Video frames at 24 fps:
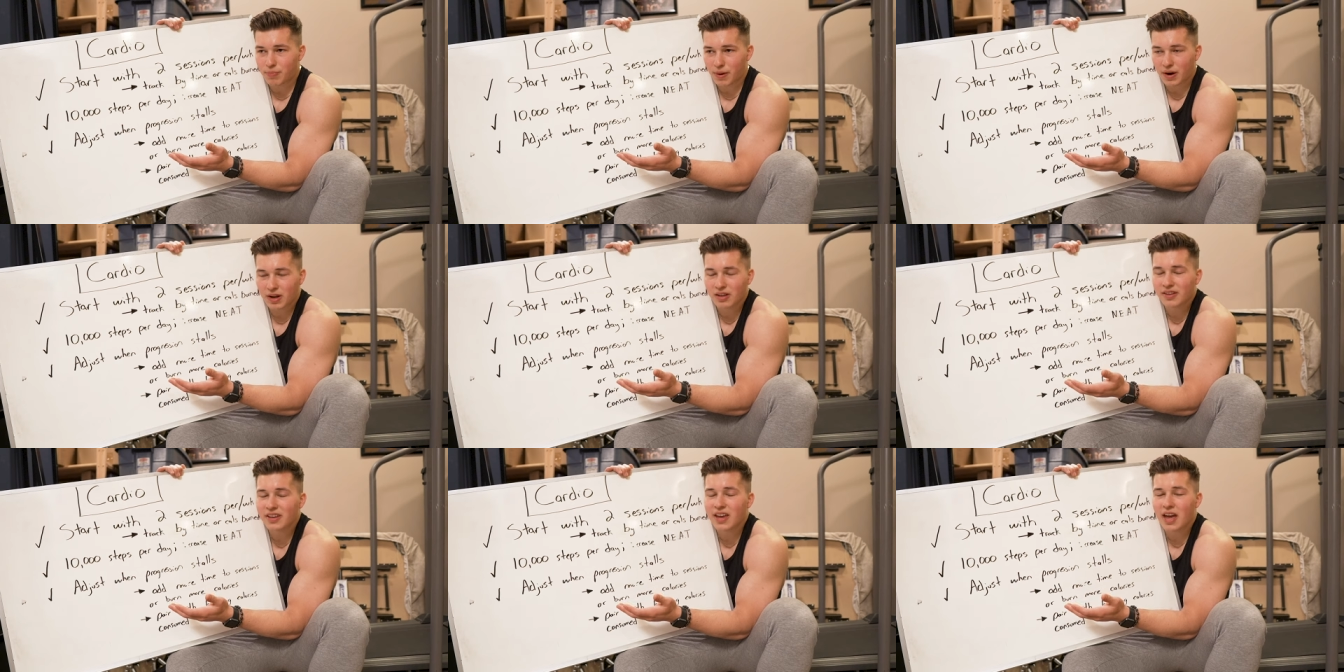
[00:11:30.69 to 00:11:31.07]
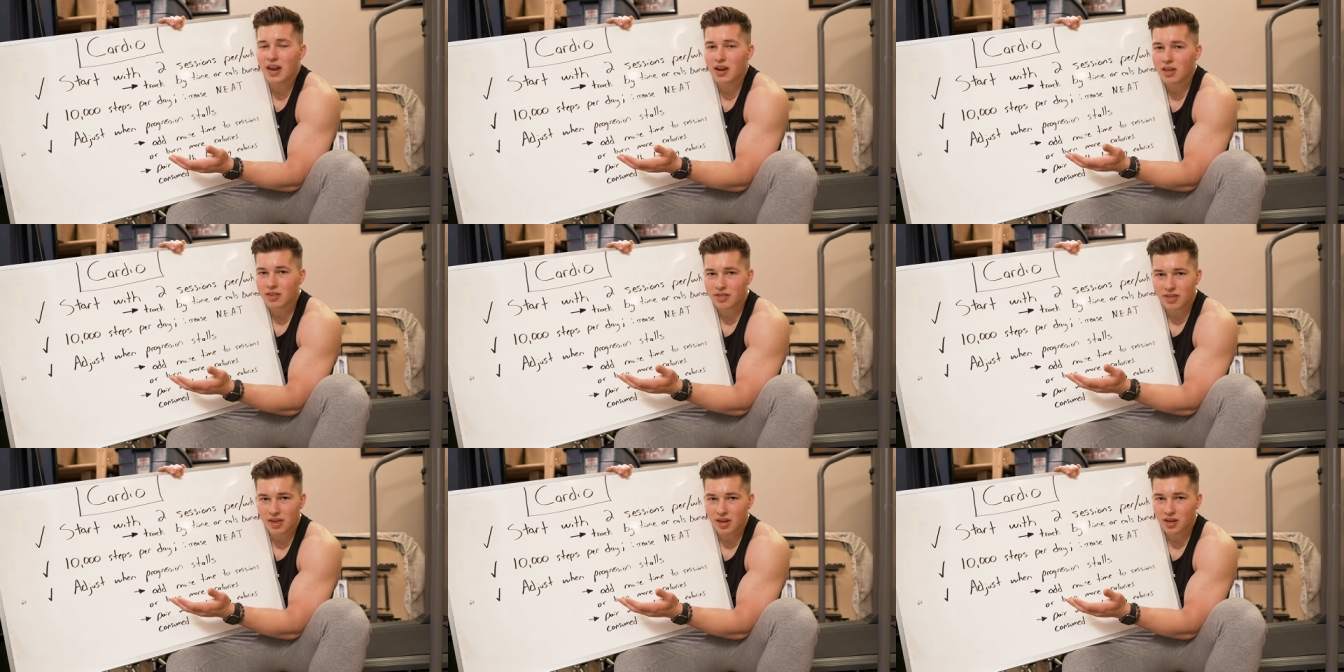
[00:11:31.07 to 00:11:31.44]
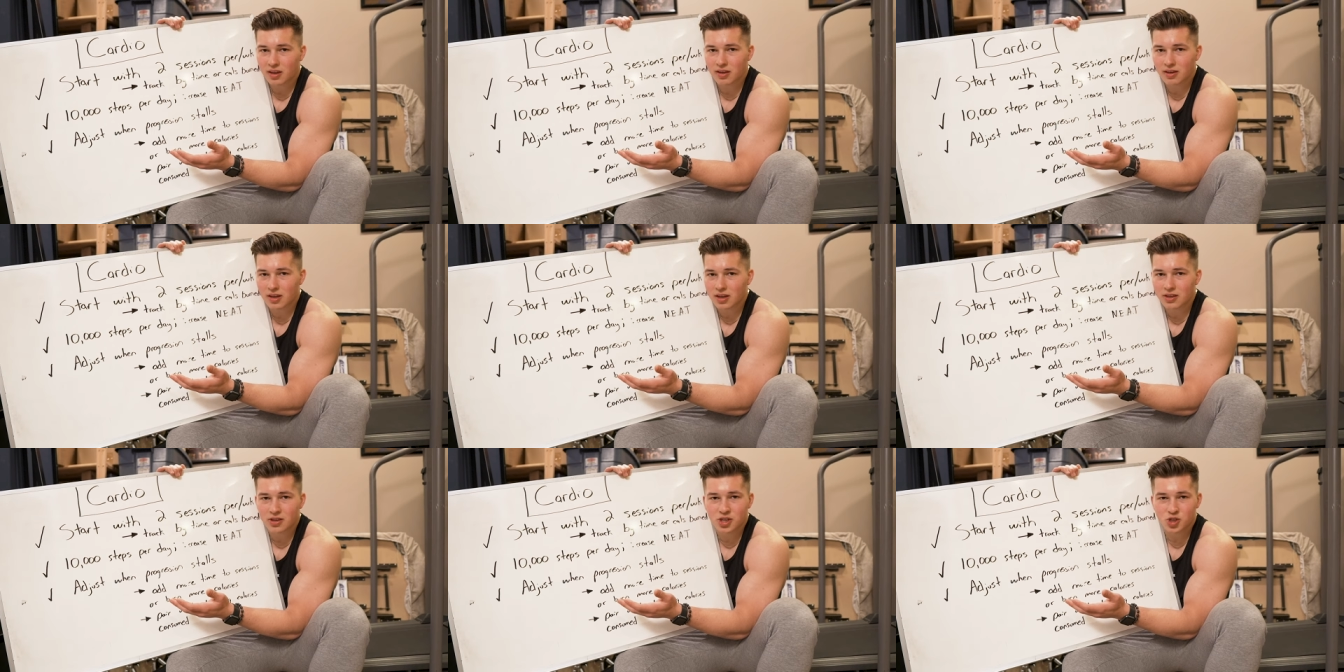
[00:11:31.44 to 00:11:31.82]
barely
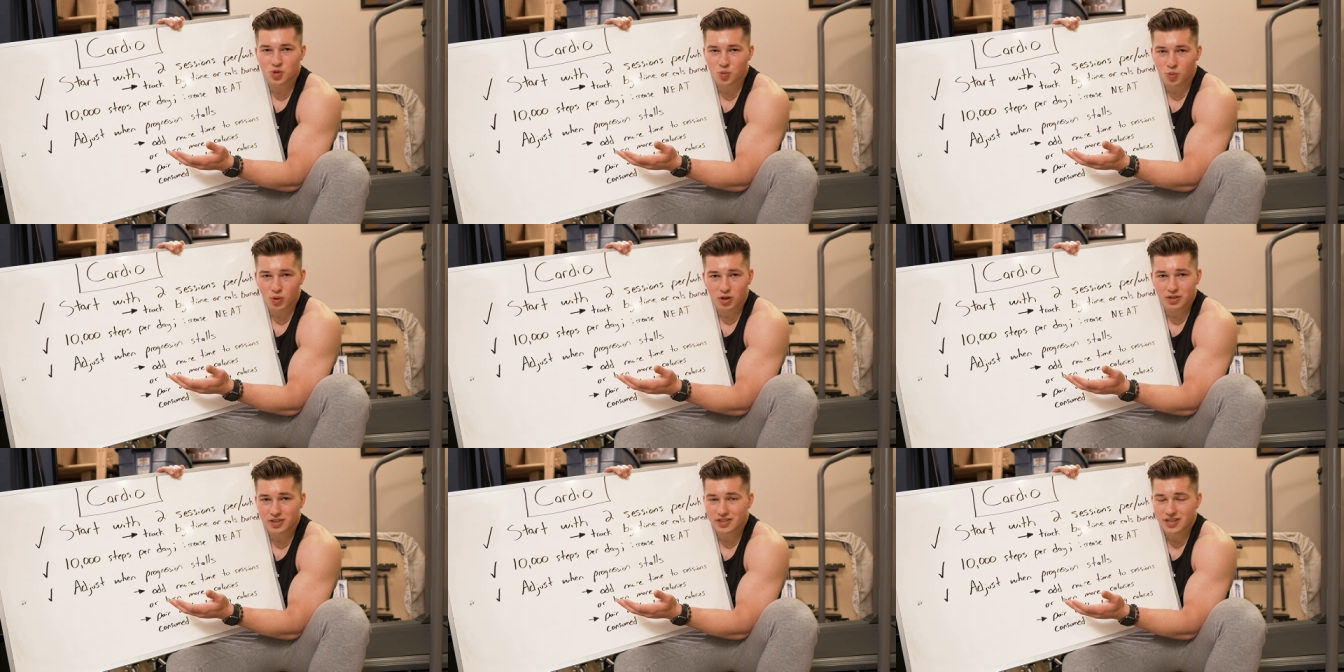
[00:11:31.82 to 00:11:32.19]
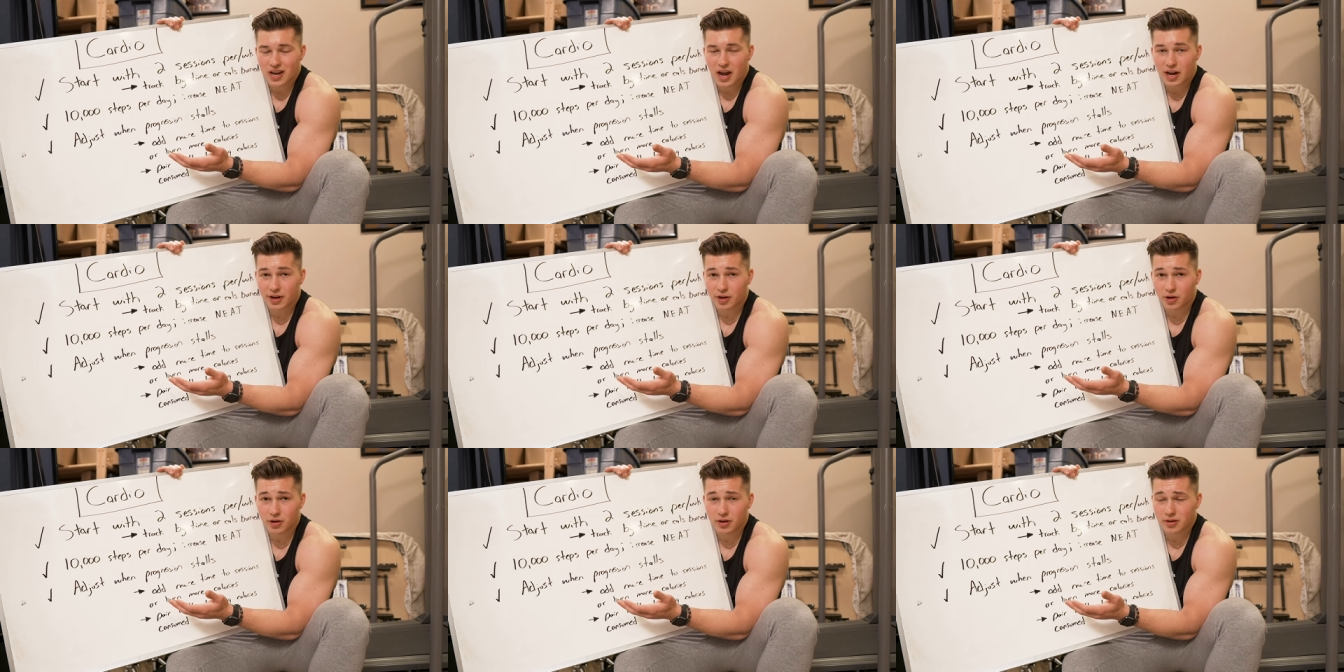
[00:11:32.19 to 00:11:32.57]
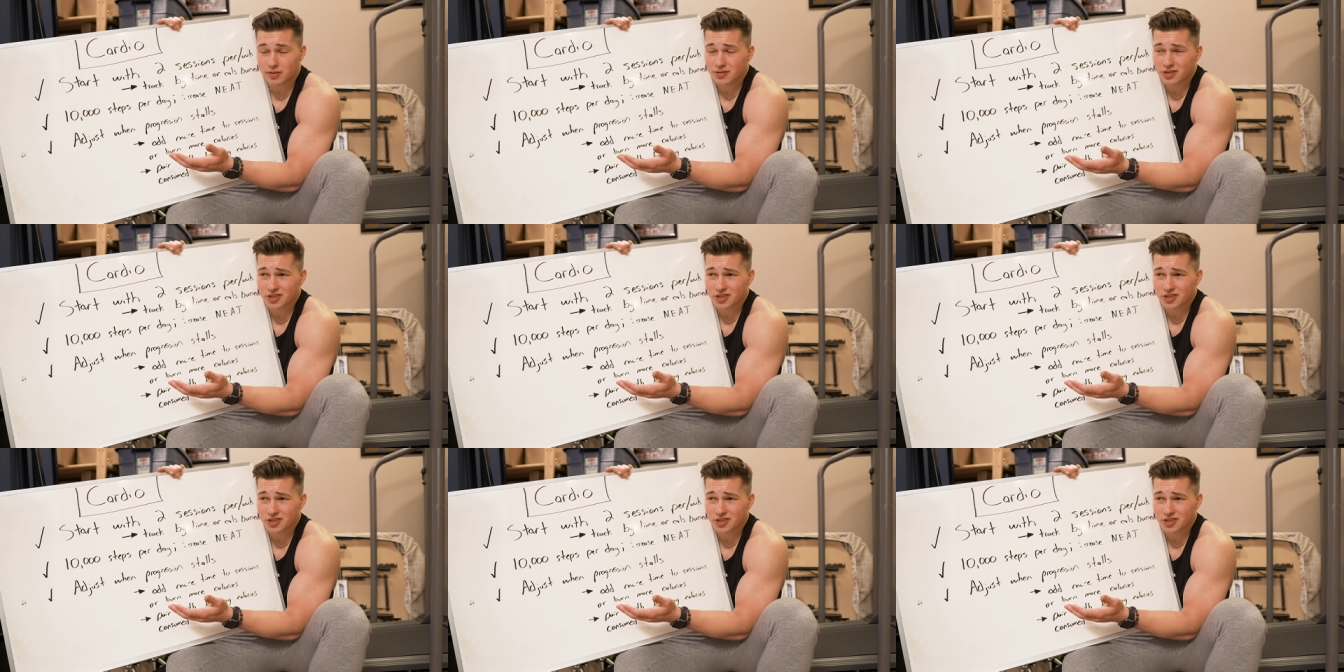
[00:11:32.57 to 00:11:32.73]
anything in this world is accurate.